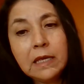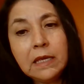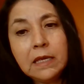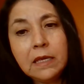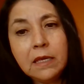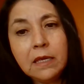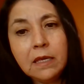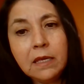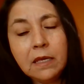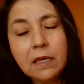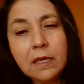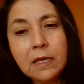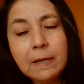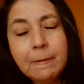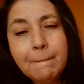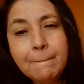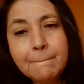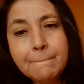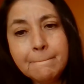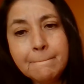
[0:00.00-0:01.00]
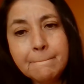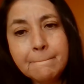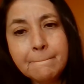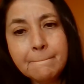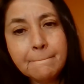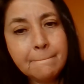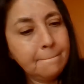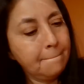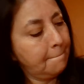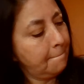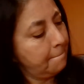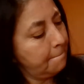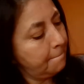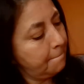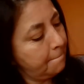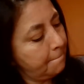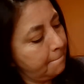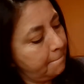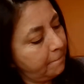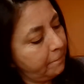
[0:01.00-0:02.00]
E.
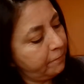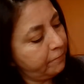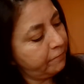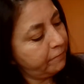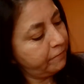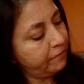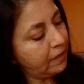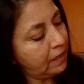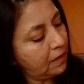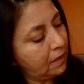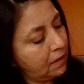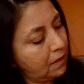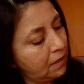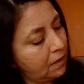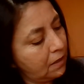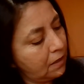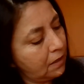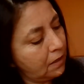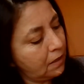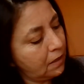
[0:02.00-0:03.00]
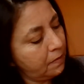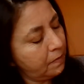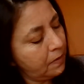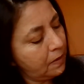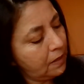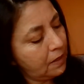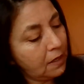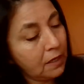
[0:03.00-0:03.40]
C.